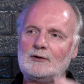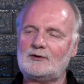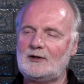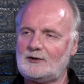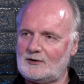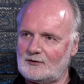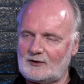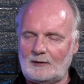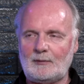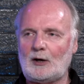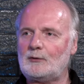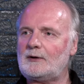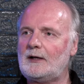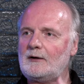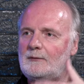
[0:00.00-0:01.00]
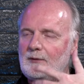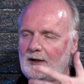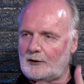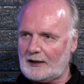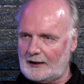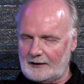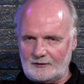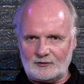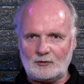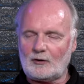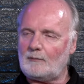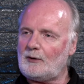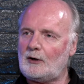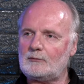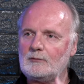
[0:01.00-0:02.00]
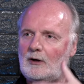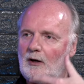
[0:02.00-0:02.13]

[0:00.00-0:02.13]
decisions about their kids or about